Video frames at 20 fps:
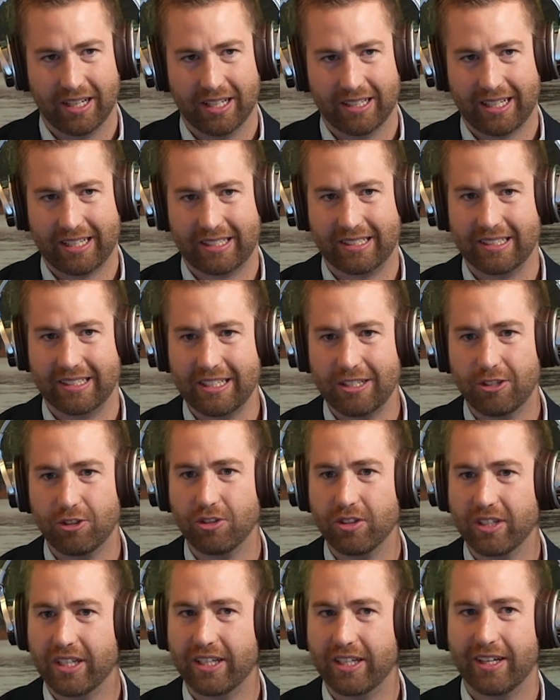Like,
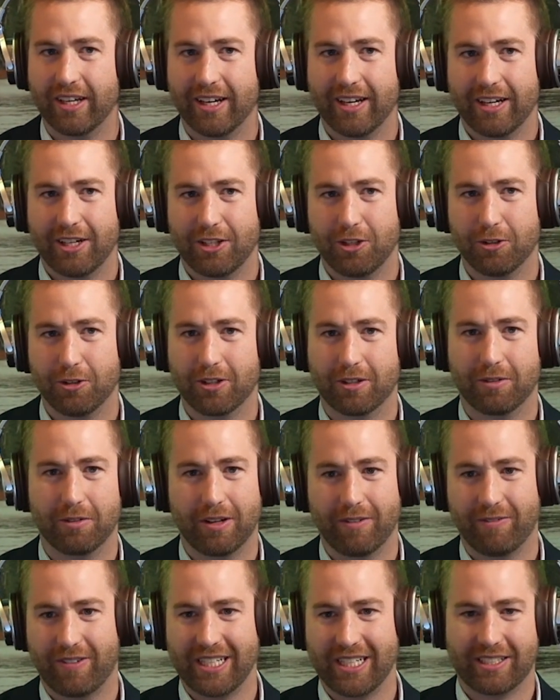literally, you could
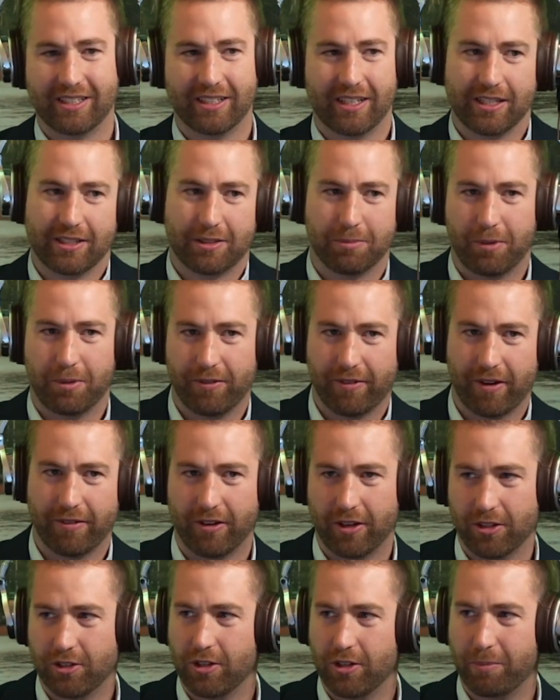invest in the S&P
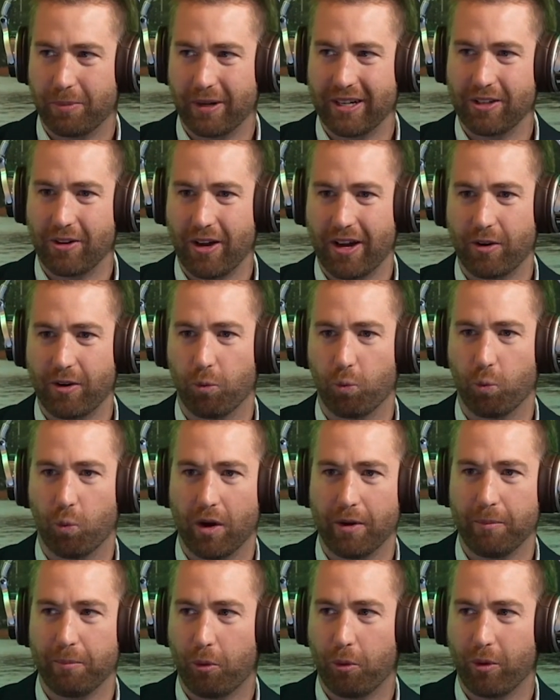500, but you had a
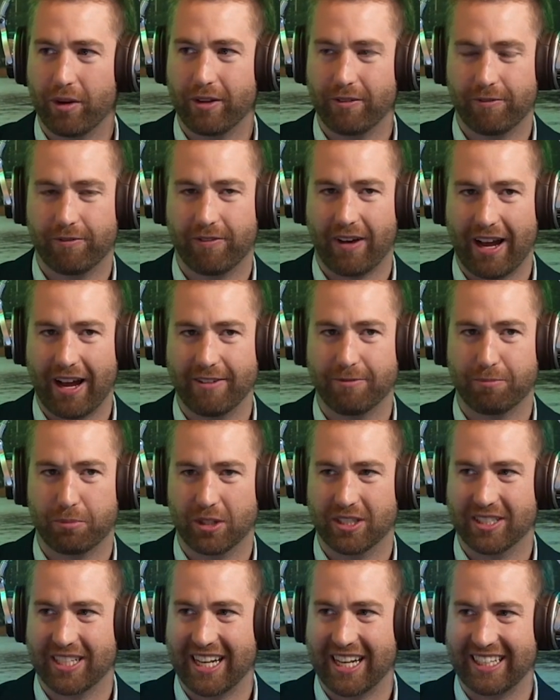
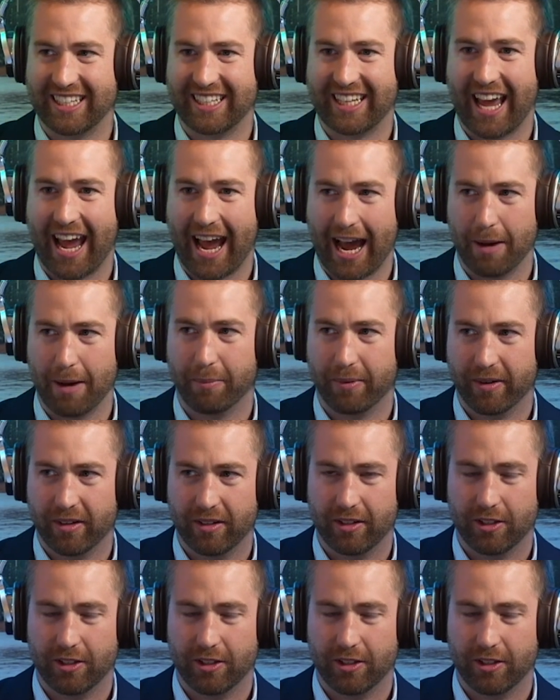1.5% cap.